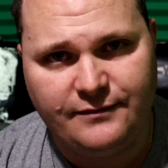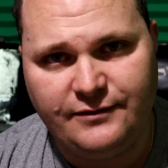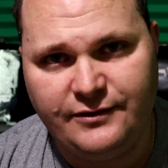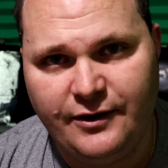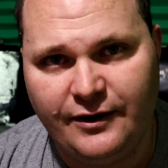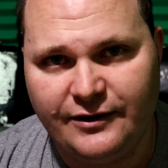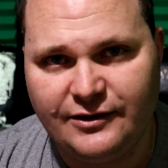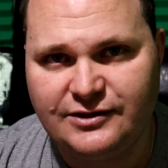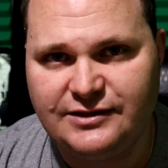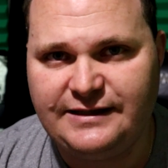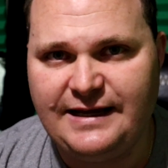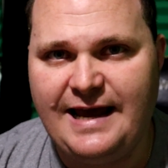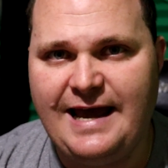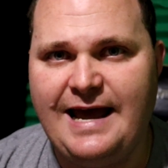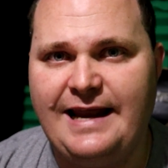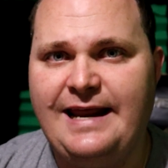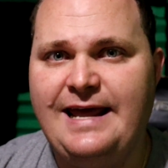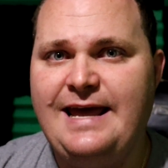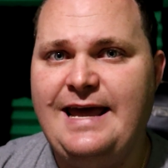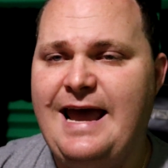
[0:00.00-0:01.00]
You
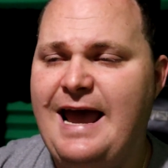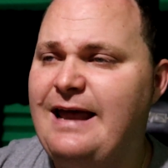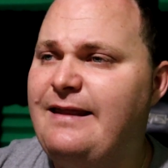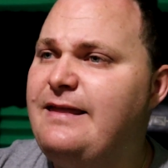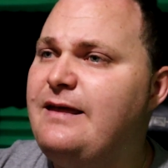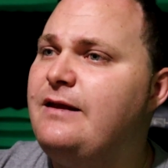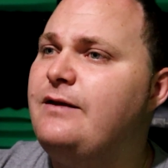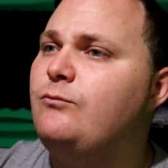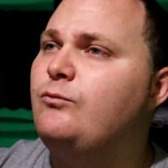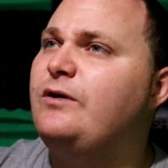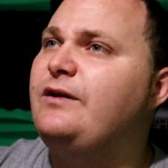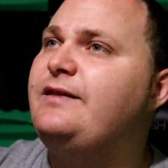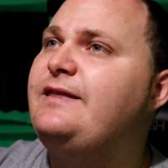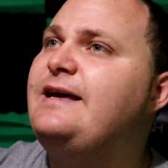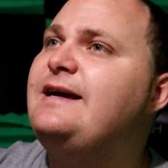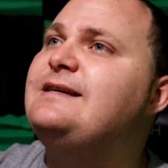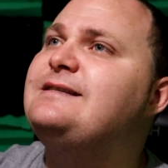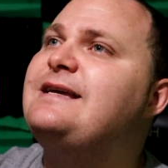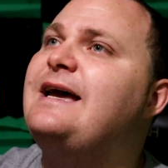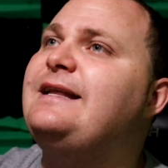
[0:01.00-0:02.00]
understand? And then when
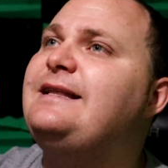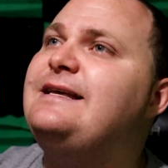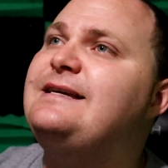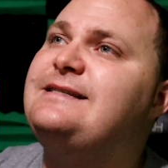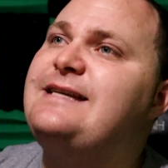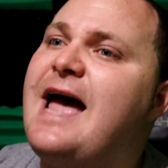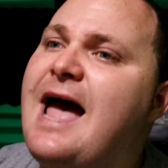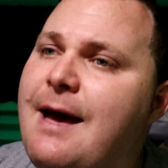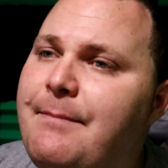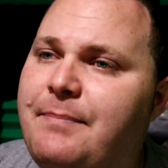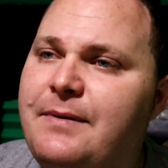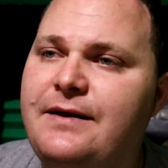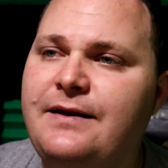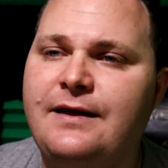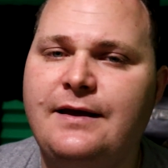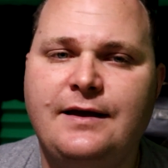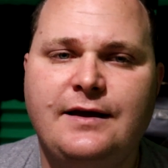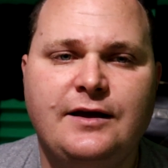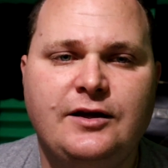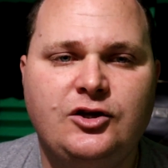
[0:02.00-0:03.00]
things like this happen,